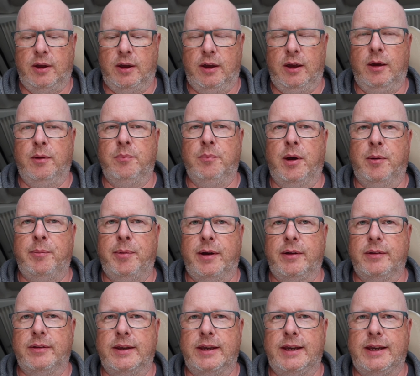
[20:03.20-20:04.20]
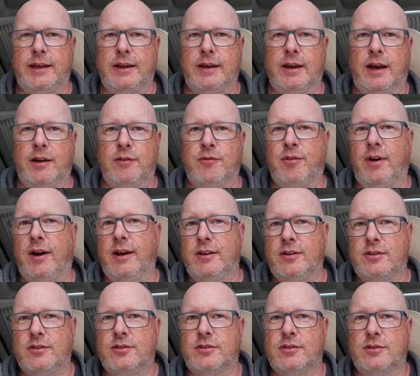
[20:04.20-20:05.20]
about the
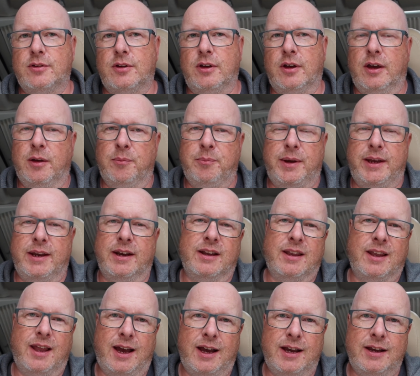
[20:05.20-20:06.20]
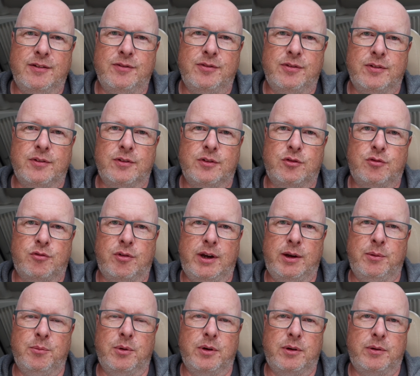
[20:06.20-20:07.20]
advice being a live
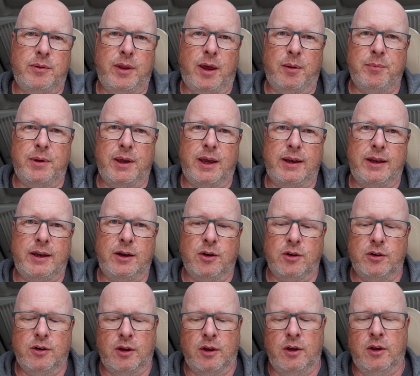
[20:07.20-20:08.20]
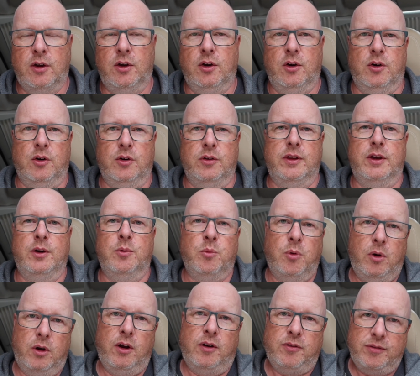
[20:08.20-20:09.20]
stream, would that be any good, or the
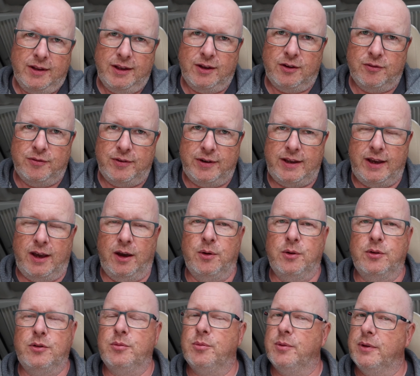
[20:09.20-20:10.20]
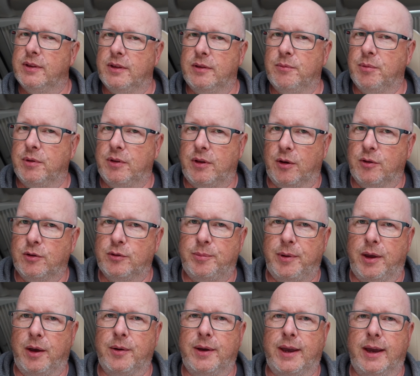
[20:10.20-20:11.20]
one-off little videos, would those
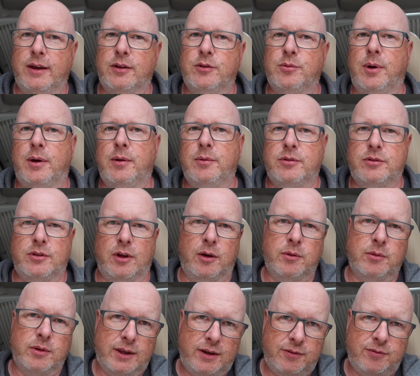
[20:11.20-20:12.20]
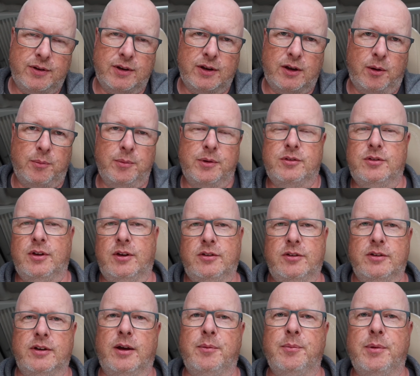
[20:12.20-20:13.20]
be okay as well? So leave in the comment
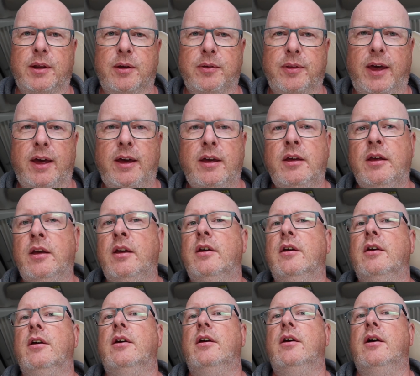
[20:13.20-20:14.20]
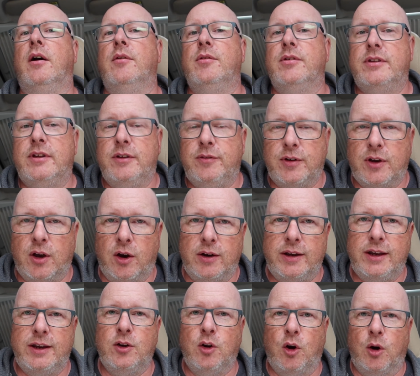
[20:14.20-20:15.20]
section down below that. Obviously, if you've got
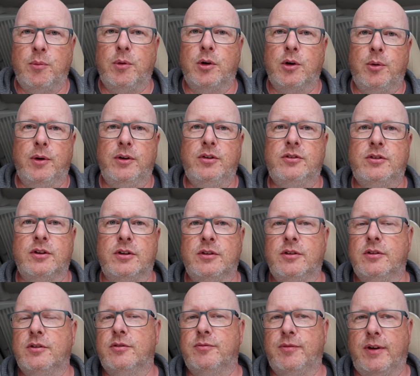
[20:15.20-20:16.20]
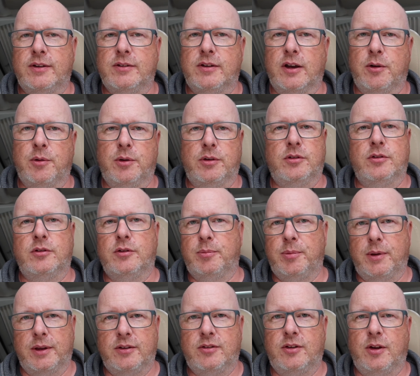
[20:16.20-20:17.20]
any normal questions, VanTech questions,
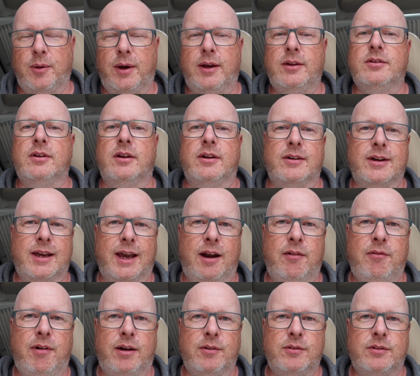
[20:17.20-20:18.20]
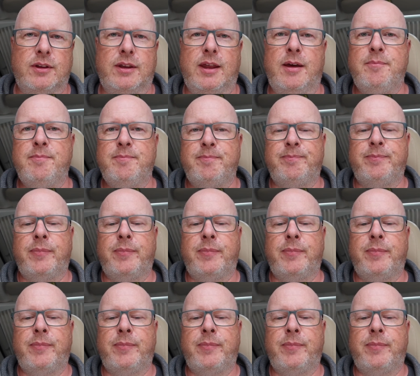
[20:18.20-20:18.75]
please do ask and I'll get around to them.